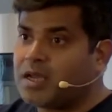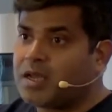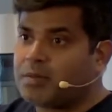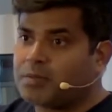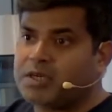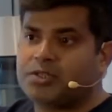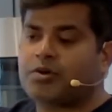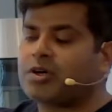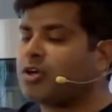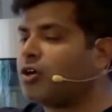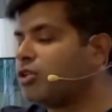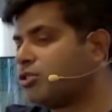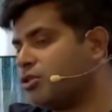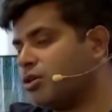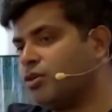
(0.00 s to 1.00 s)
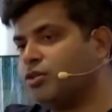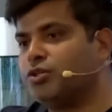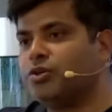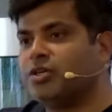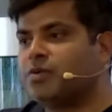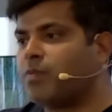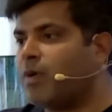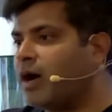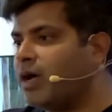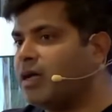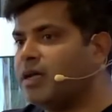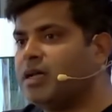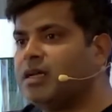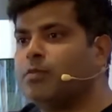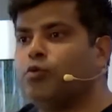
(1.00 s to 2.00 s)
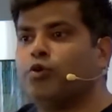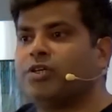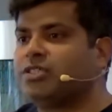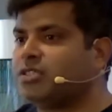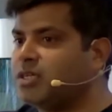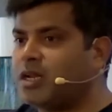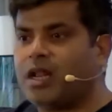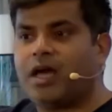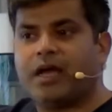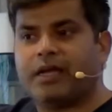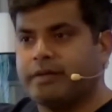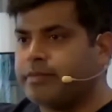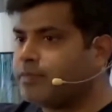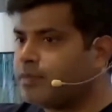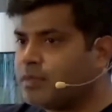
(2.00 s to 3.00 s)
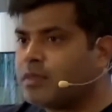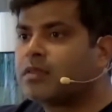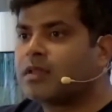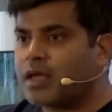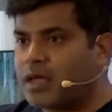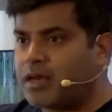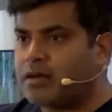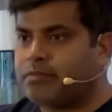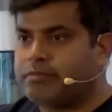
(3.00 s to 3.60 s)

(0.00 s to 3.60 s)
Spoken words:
But you can also do it by AWS CLI, and